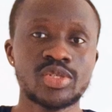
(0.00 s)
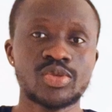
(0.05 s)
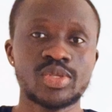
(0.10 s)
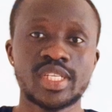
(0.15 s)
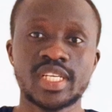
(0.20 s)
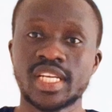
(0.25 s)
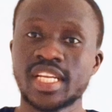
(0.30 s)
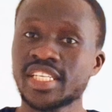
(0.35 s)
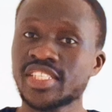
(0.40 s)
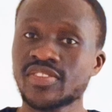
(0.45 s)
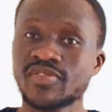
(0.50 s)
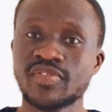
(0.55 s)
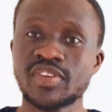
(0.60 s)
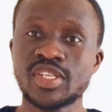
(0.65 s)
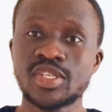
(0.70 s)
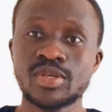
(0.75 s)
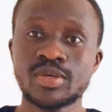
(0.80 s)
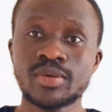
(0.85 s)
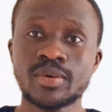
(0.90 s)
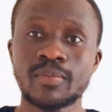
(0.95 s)
to the last
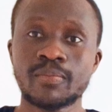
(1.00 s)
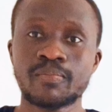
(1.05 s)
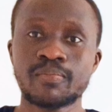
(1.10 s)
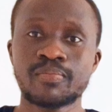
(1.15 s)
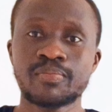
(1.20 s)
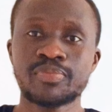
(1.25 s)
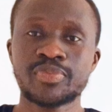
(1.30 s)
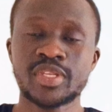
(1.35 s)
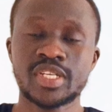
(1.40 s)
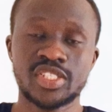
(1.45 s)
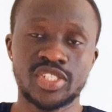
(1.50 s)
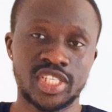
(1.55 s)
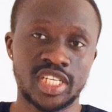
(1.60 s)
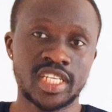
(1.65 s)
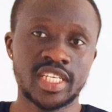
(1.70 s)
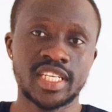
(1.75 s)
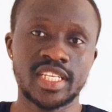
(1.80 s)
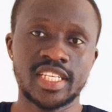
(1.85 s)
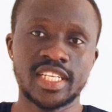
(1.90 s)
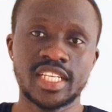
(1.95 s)
video,
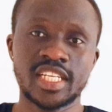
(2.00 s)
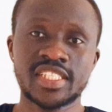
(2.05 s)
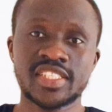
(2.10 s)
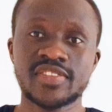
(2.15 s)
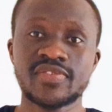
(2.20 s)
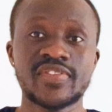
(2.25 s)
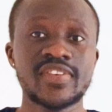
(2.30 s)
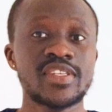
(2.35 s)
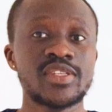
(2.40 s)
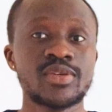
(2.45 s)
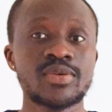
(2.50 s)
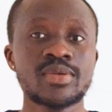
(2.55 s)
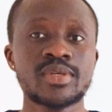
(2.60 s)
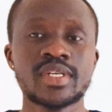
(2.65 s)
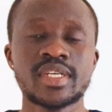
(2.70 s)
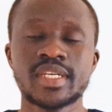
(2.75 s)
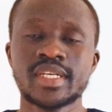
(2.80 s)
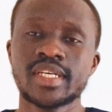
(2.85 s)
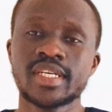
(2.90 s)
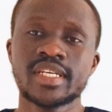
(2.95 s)
check in the last video,
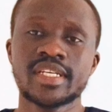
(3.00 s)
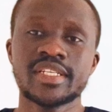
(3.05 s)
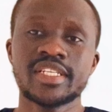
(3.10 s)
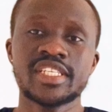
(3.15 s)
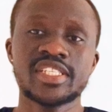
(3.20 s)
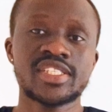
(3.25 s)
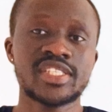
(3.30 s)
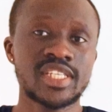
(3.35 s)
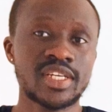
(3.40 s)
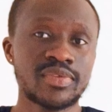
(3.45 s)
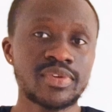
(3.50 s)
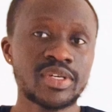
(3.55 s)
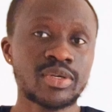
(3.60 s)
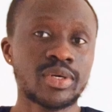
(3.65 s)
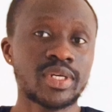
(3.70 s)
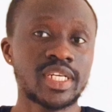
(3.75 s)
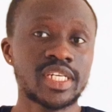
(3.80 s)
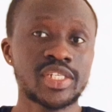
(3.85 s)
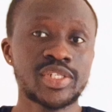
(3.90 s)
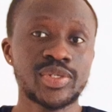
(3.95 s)
the series
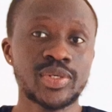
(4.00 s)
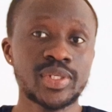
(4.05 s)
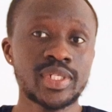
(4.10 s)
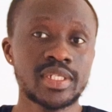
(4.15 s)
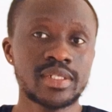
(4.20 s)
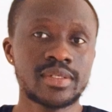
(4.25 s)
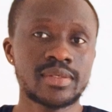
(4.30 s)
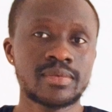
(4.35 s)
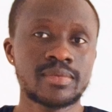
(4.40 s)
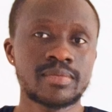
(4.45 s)
connection.